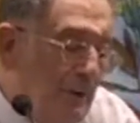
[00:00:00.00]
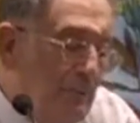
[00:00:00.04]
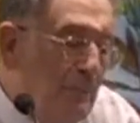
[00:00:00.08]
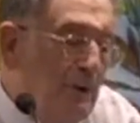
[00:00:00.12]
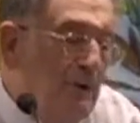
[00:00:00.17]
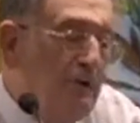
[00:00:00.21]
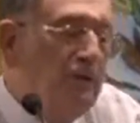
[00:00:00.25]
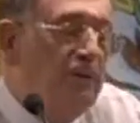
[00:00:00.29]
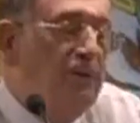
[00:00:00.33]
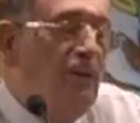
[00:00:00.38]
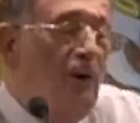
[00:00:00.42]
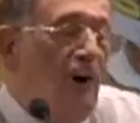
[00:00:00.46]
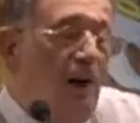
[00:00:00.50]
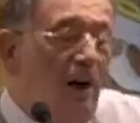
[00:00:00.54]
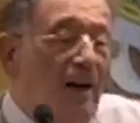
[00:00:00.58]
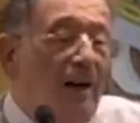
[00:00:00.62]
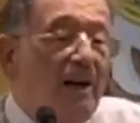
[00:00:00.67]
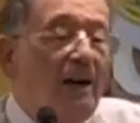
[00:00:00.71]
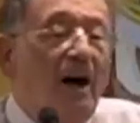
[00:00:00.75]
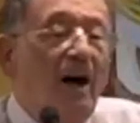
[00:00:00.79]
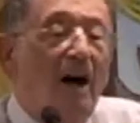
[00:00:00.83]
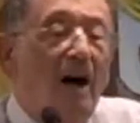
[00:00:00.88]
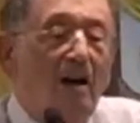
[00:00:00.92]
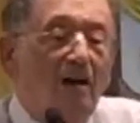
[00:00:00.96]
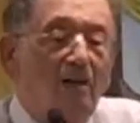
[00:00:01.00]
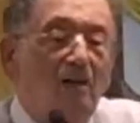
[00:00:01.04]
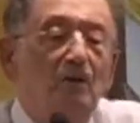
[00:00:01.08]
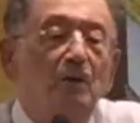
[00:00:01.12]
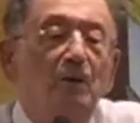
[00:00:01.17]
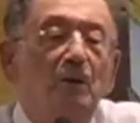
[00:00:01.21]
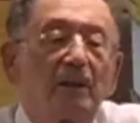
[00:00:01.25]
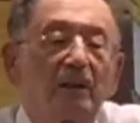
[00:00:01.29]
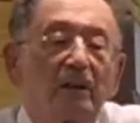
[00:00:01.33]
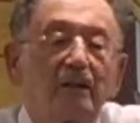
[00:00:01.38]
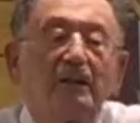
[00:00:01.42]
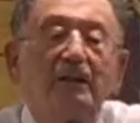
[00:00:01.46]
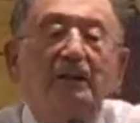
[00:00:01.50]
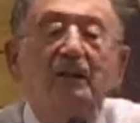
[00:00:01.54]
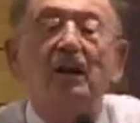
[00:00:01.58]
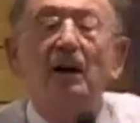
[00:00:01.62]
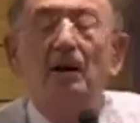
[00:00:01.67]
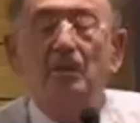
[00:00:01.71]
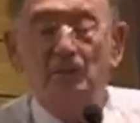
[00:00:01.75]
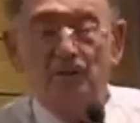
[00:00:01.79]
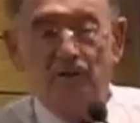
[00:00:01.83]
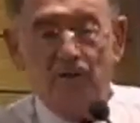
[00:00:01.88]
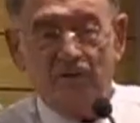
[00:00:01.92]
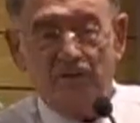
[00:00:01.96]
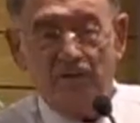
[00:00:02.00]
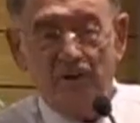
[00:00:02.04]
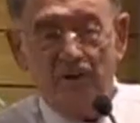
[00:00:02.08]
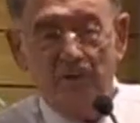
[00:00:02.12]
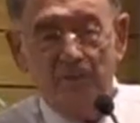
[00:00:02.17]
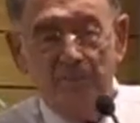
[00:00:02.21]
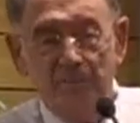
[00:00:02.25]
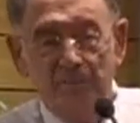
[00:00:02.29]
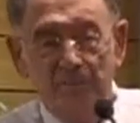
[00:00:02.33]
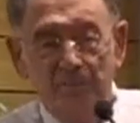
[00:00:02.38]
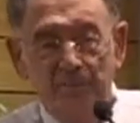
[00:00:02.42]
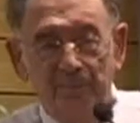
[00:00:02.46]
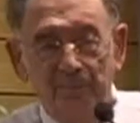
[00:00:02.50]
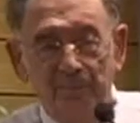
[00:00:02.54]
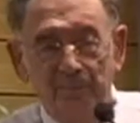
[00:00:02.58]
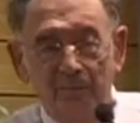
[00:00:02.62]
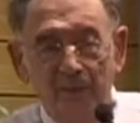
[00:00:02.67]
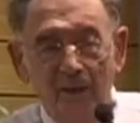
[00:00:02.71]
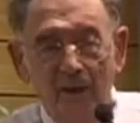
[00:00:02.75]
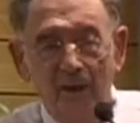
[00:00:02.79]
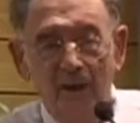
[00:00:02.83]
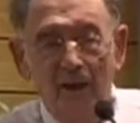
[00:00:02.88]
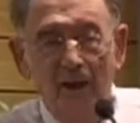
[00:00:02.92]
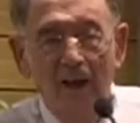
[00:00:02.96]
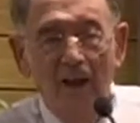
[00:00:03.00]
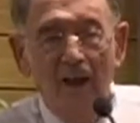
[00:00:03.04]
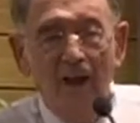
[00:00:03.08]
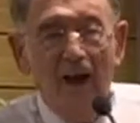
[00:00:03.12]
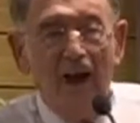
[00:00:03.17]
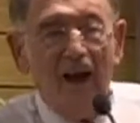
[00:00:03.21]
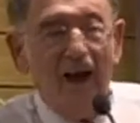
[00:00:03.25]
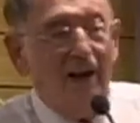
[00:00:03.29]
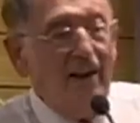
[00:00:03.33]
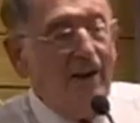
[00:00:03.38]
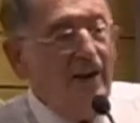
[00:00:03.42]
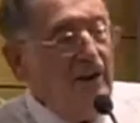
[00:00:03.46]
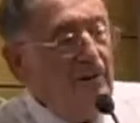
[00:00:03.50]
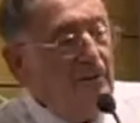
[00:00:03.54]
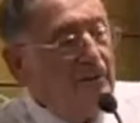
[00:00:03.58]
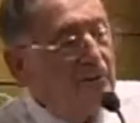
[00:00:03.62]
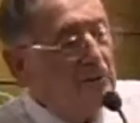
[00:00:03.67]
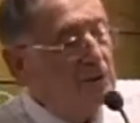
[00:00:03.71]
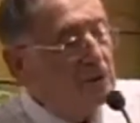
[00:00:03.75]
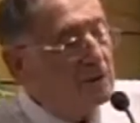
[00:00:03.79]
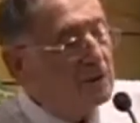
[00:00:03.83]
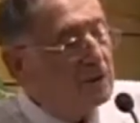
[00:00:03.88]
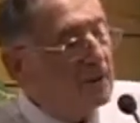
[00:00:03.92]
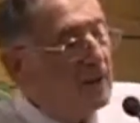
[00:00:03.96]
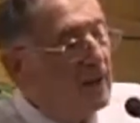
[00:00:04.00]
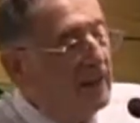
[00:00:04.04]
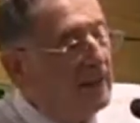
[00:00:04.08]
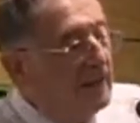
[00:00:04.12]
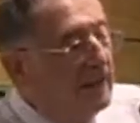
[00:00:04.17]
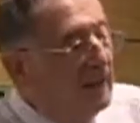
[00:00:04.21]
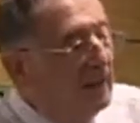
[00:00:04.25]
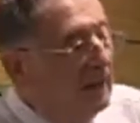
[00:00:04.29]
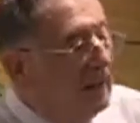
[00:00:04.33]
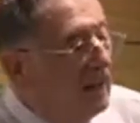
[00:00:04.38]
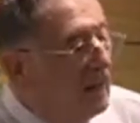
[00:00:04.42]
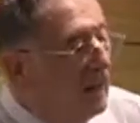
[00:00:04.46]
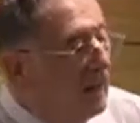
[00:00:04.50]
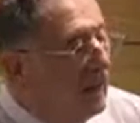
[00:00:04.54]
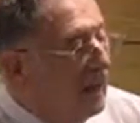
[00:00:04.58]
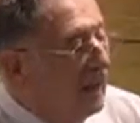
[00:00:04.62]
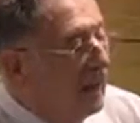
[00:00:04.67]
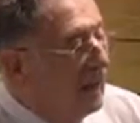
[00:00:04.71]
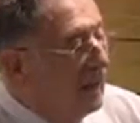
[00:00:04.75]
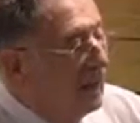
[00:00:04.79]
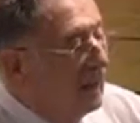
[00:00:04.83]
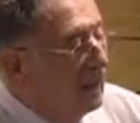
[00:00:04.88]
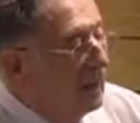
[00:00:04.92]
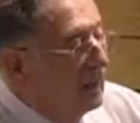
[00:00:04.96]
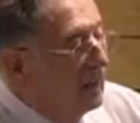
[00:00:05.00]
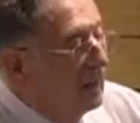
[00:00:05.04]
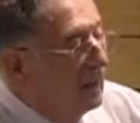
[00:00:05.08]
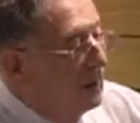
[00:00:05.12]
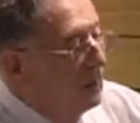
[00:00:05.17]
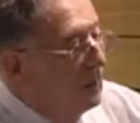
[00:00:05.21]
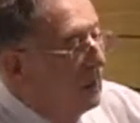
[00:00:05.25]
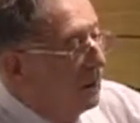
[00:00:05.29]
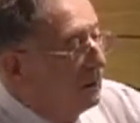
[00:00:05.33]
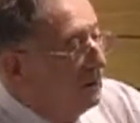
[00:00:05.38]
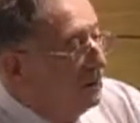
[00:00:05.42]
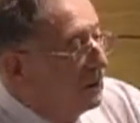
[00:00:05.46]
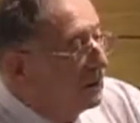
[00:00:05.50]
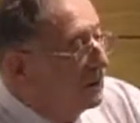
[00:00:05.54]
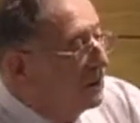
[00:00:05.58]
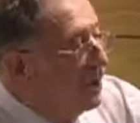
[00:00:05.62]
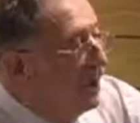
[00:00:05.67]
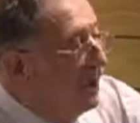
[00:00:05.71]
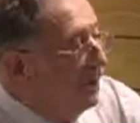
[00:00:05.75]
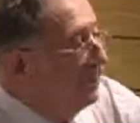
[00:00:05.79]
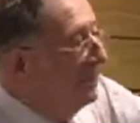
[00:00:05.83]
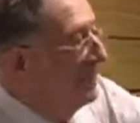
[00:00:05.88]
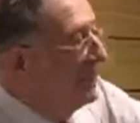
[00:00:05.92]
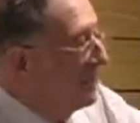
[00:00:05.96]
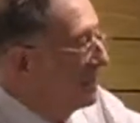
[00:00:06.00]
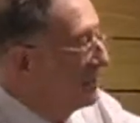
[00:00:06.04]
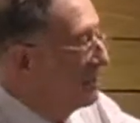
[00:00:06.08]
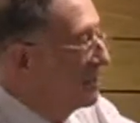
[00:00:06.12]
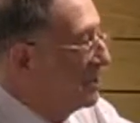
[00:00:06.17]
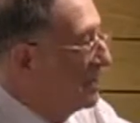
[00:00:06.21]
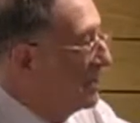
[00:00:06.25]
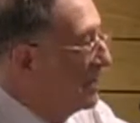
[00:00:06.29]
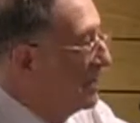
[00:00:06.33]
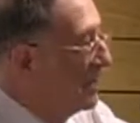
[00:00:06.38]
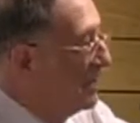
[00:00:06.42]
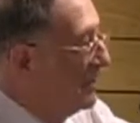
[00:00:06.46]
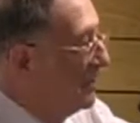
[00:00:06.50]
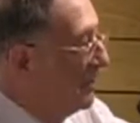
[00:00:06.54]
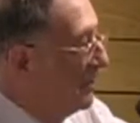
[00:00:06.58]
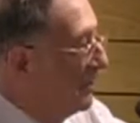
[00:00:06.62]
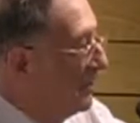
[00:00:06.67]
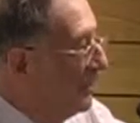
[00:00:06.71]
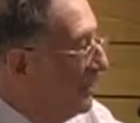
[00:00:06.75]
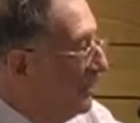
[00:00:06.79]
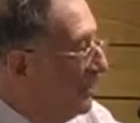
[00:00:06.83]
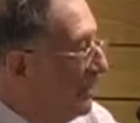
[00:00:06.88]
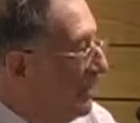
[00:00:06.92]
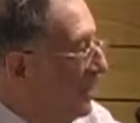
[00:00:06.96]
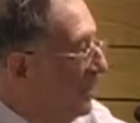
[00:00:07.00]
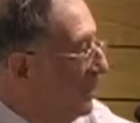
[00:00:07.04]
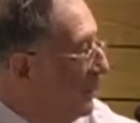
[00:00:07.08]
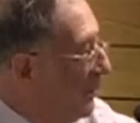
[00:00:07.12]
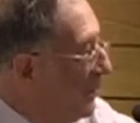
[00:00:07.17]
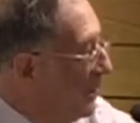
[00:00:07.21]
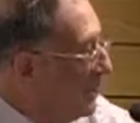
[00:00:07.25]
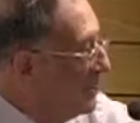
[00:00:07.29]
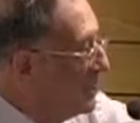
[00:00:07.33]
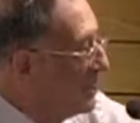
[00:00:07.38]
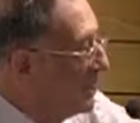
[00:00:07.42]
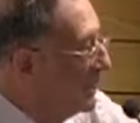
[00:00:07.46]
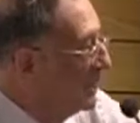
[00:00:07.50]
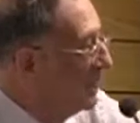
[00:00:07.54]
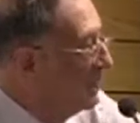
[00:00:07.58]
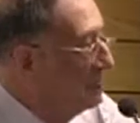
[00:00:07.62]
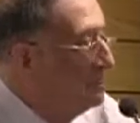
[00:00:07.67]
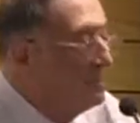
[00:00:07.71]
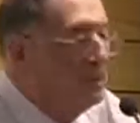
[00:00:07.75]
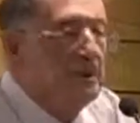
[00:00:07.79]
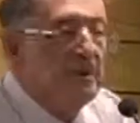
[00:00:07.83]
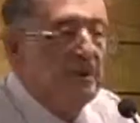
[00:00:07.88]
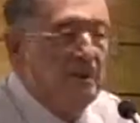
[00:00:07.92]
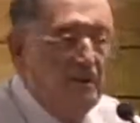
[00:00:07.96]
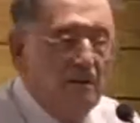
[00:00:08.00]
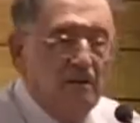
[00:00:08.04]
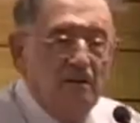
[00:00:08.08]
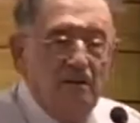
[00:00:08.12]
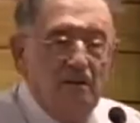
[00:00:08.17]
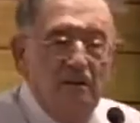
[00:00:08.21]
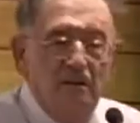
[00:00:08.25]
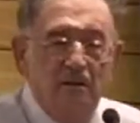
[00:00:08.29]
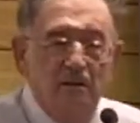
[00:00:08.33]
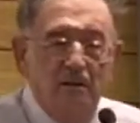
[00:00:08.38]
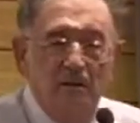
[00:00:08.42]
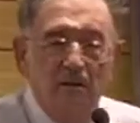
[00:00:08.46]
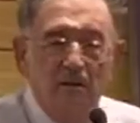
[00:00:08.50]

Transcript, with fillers: before I ask where it comes from, I have to say what the context is in which it appears.